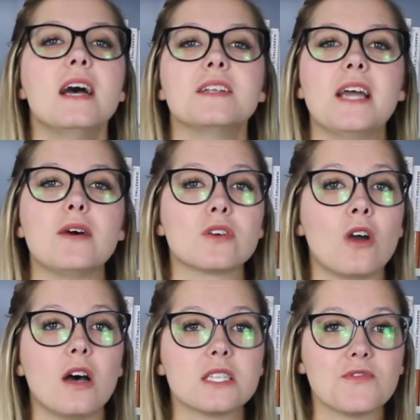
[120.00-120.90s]
Now, the
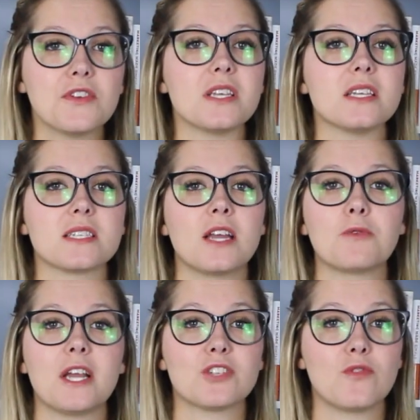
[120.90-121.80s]
costs for these can
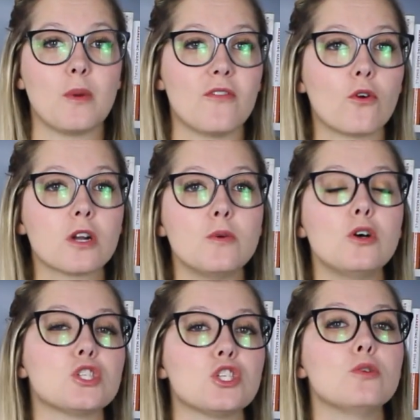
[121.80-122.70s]
range from
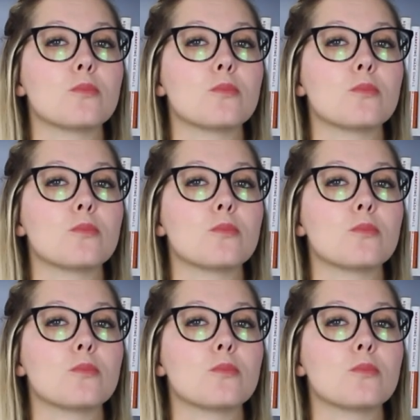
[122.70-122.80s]
affordable to